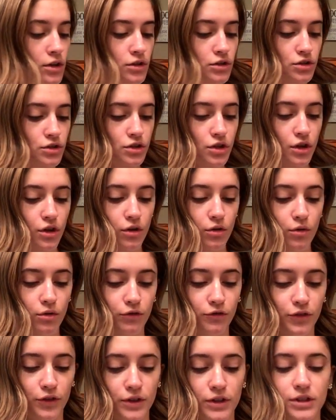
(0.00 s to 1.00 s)
So
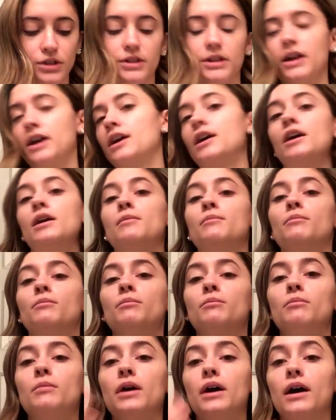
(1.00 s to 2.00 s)
first,
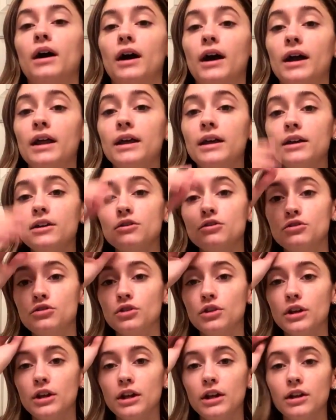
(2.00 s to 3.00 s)
I
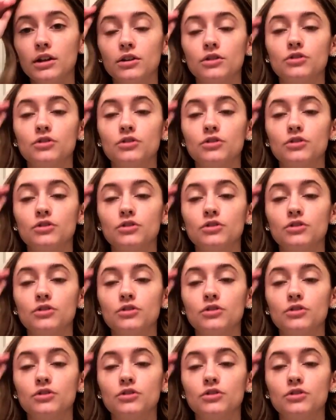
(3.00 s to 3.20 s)
usually